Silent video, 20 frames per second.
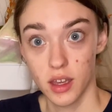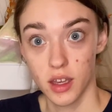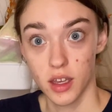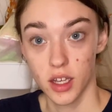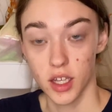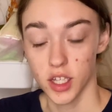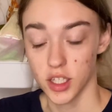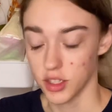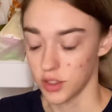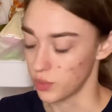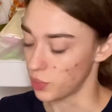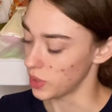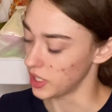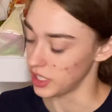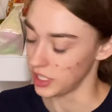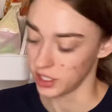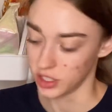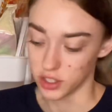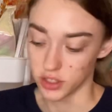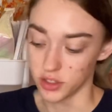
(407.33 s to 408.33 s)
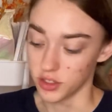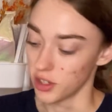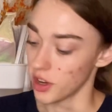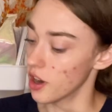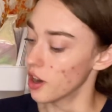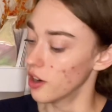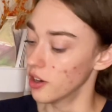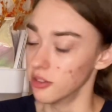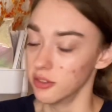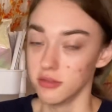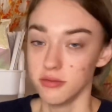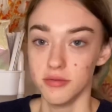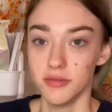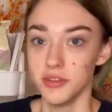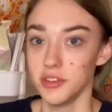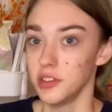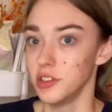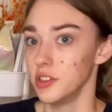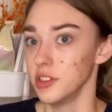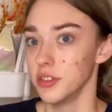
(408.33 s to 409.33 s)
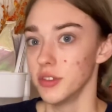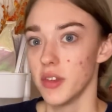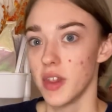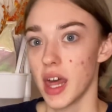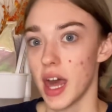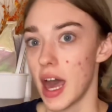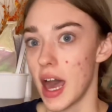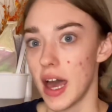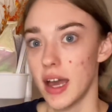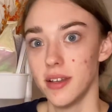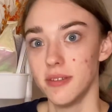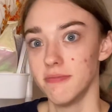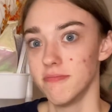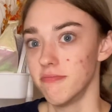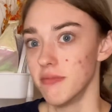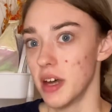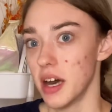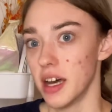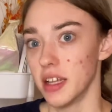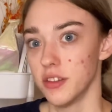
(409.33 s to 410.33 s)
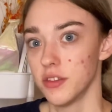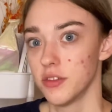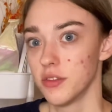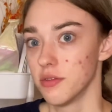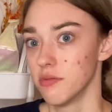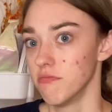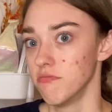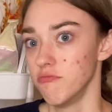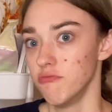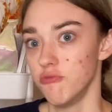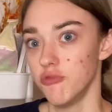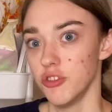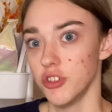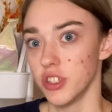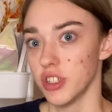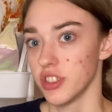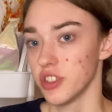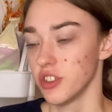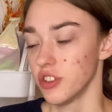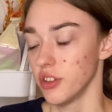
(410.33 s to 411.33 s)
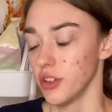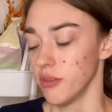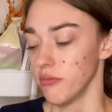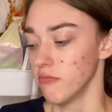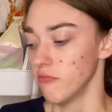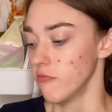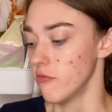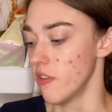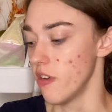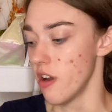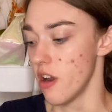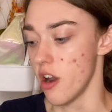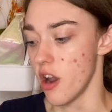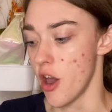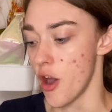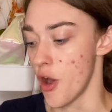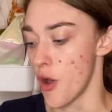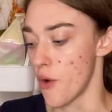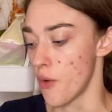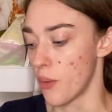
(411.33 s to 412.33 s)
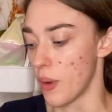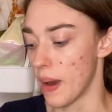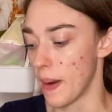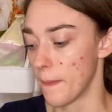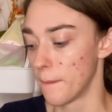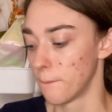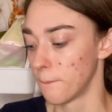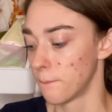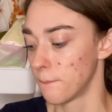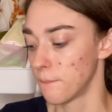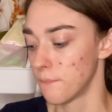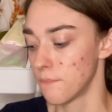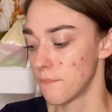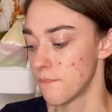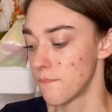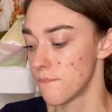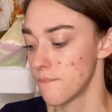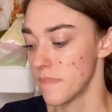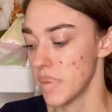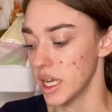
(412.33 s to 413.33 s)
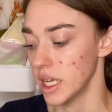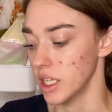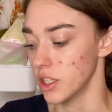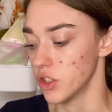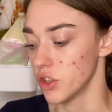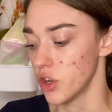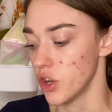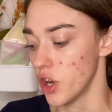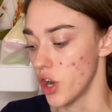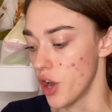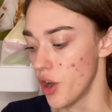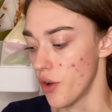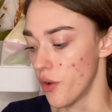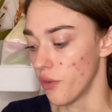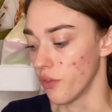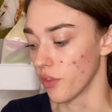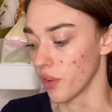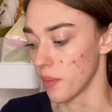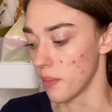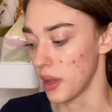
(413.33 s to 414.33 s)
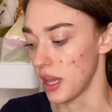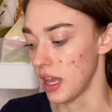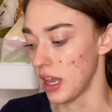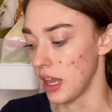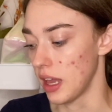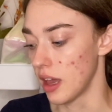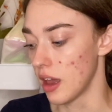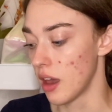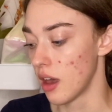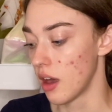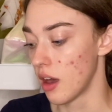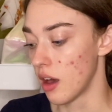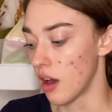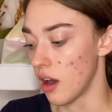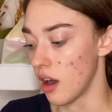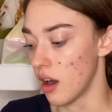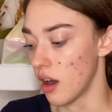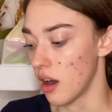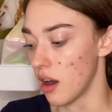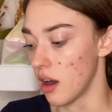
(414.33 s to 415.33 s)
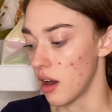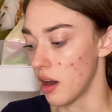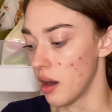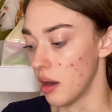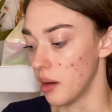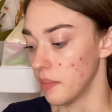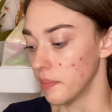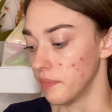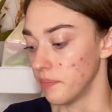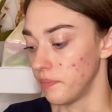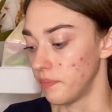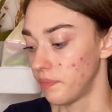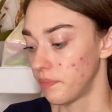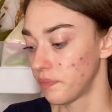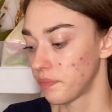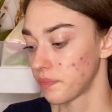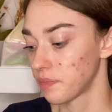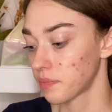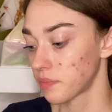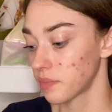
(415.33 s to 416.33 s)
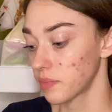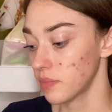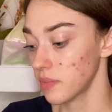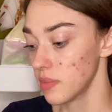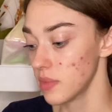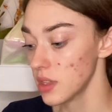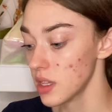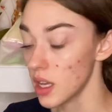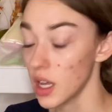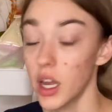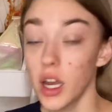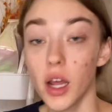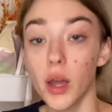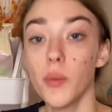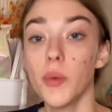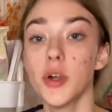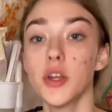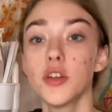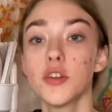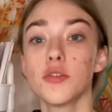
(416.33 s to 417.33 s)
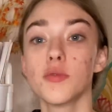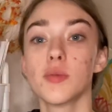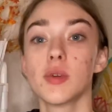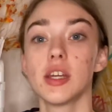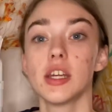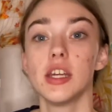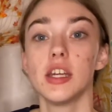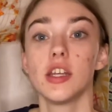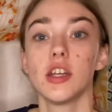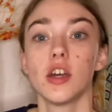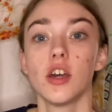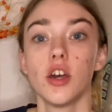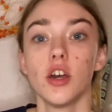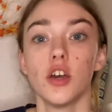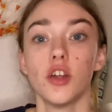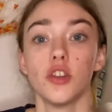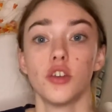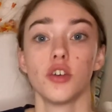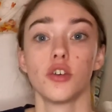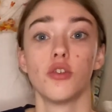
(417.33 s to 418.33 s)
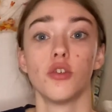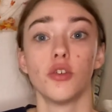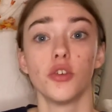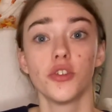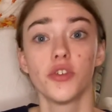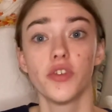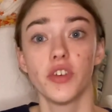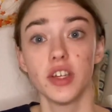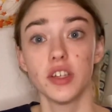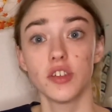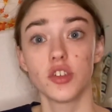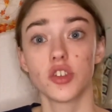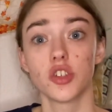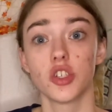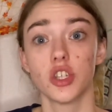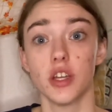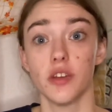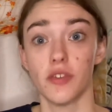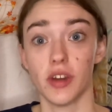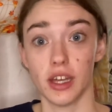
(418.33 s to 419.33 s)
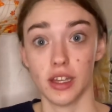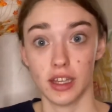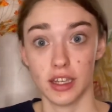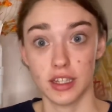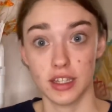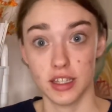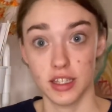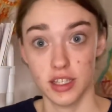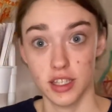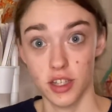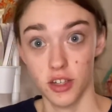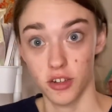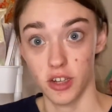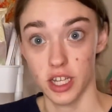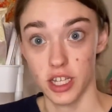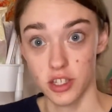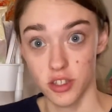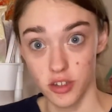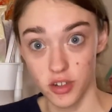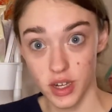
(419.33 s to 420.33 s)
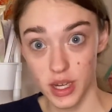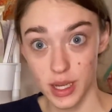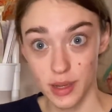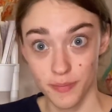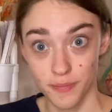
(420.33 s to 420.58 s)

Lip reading: Because we don't do that. That's just a no. It's a no for me. And I wanted to read The Goldfinch if I liked The Secret History.